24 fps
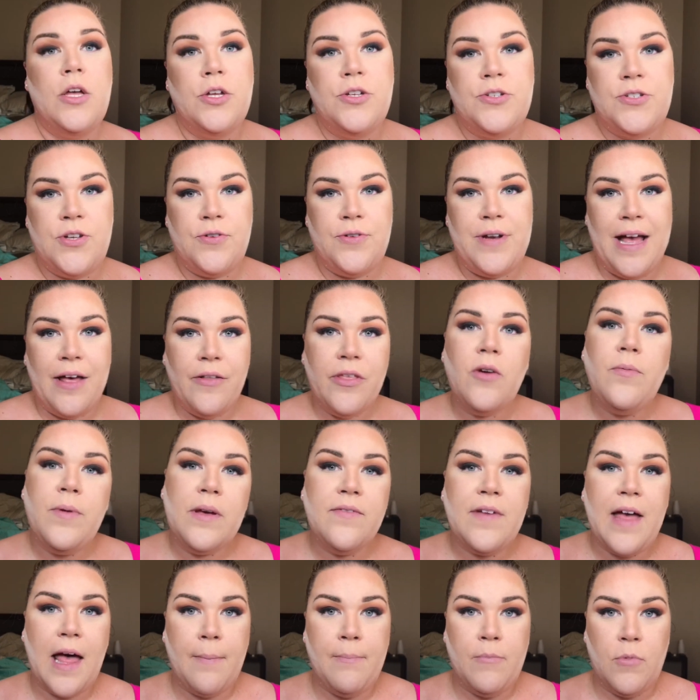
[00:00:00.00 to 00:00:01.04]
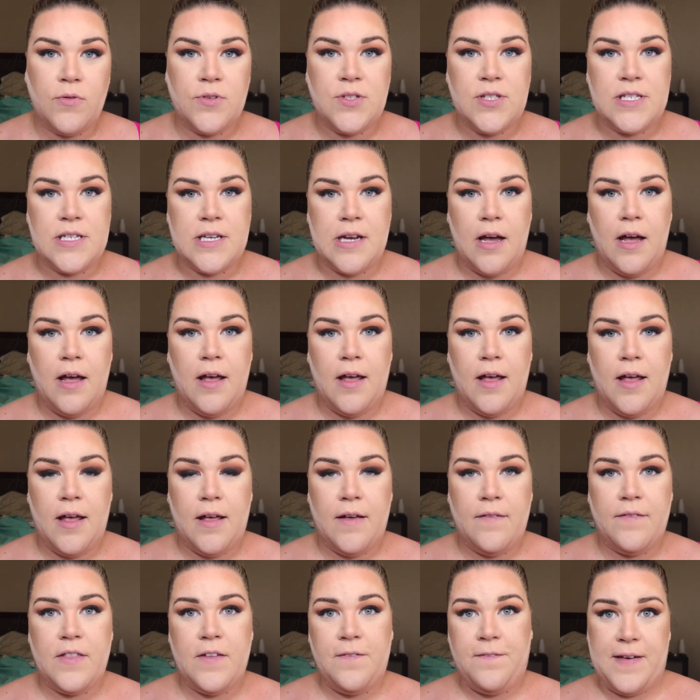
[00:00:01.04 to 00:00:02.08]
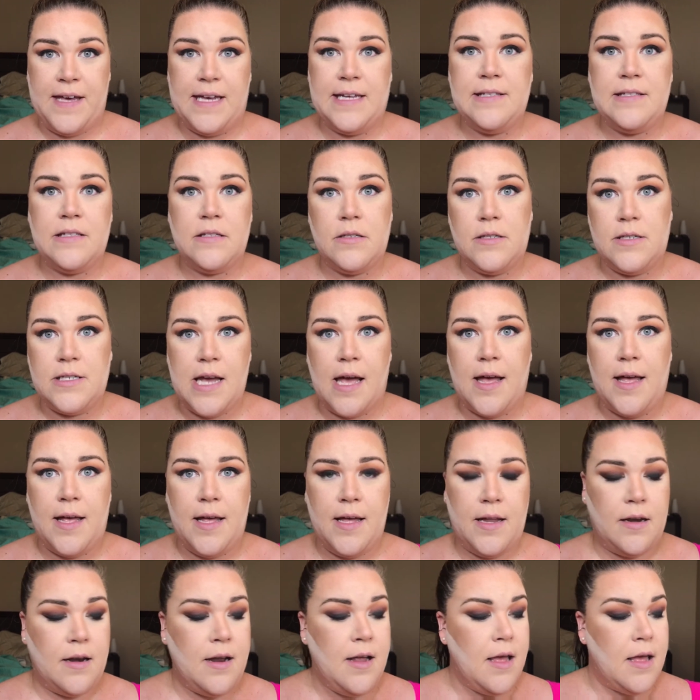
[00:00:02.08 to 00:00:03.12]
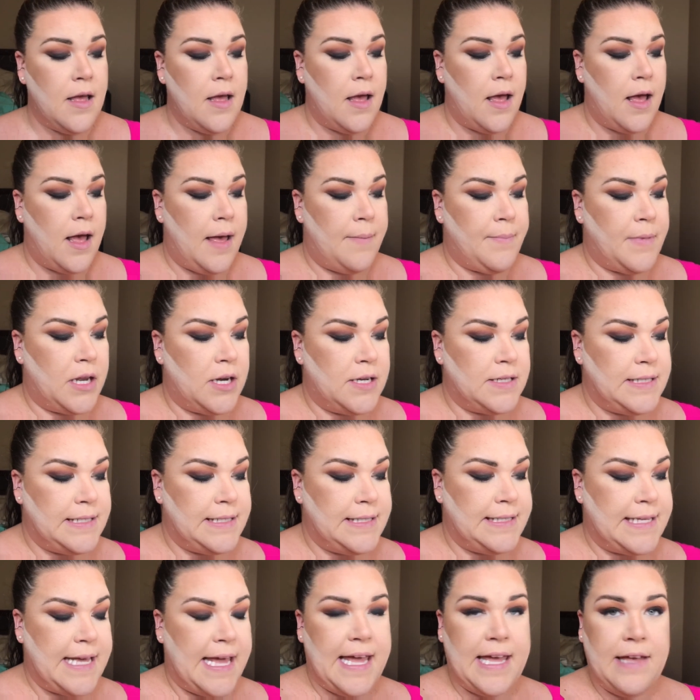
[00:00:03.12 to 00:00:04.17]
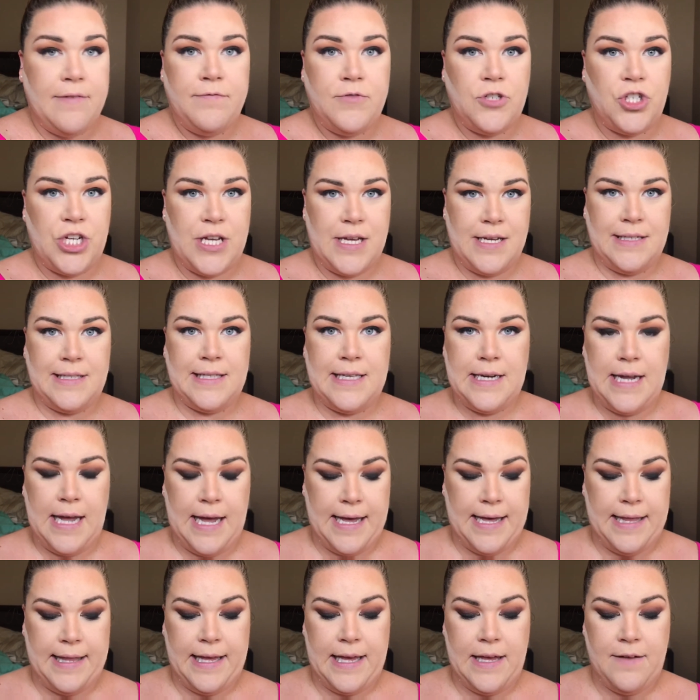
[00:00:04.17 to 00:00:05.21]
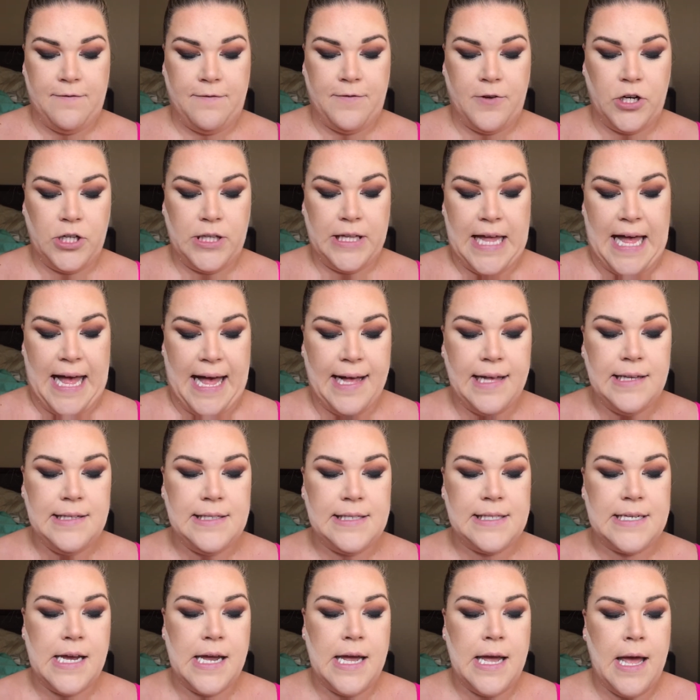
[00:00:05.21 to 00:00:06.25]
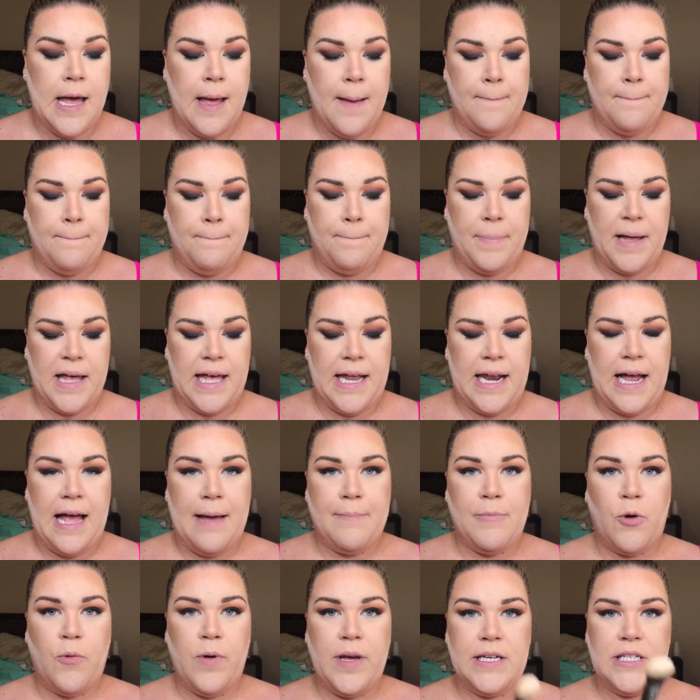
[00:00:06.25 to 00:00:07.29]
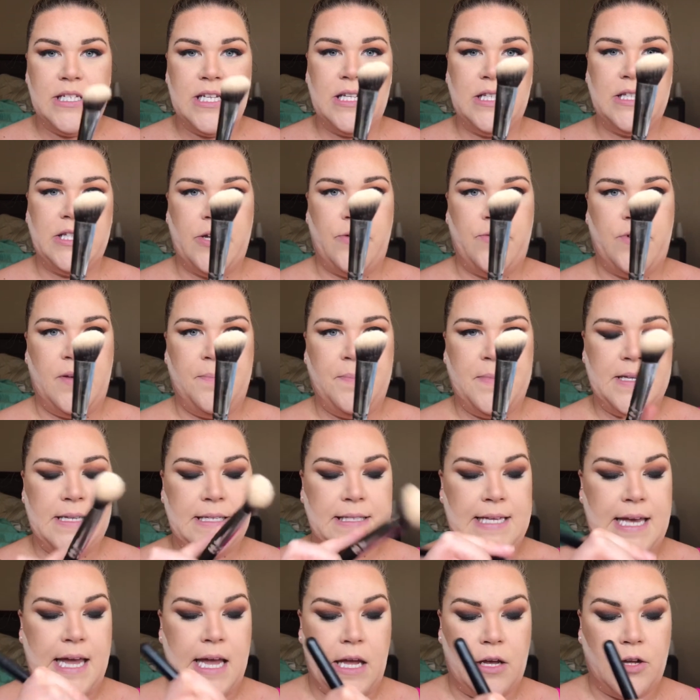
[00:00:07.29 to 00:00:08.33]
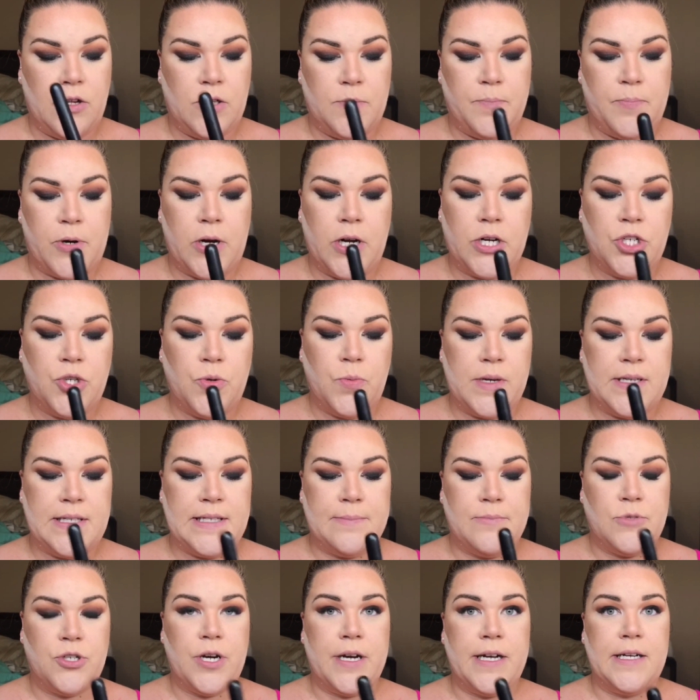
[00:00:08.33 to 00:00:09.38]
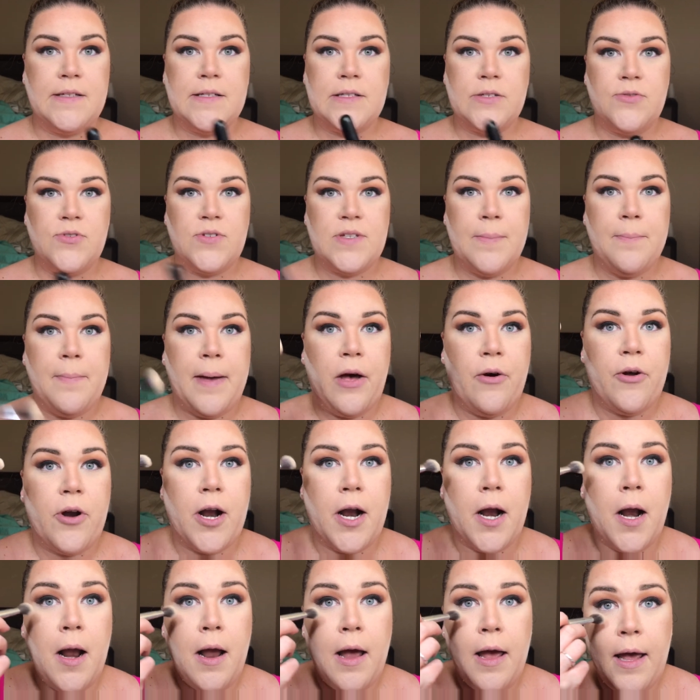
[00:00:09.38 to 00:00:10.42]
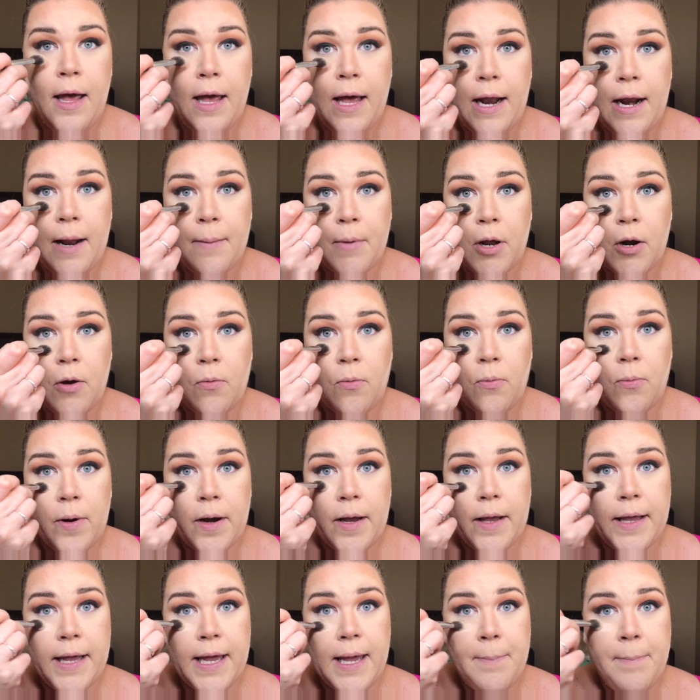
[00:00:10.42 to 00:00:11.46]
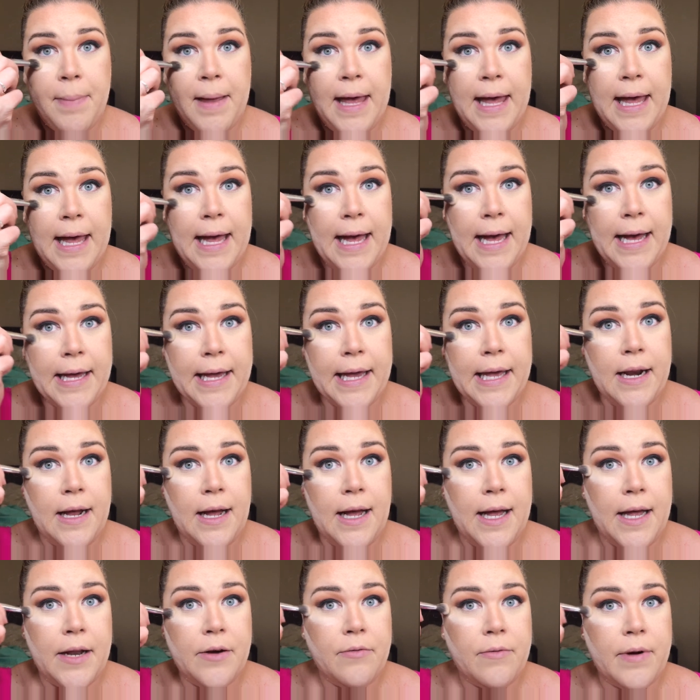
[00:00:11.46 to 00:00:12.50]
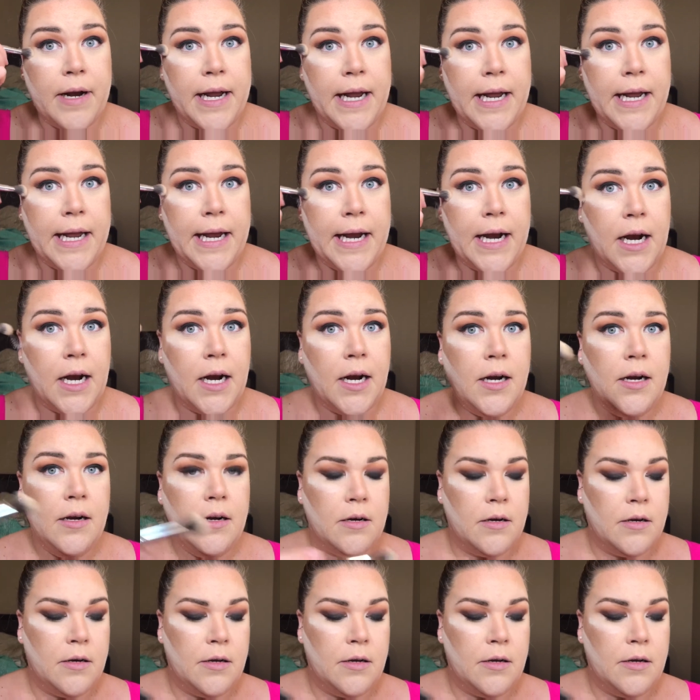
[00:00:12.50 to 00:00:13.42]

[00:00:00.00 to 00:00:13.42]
So now that we've got most of the face done, I'm gonna save cheeks and highlight for last, but I'm going to load up this angled brush with some translucent powder. And I'm gonna really pack it on right here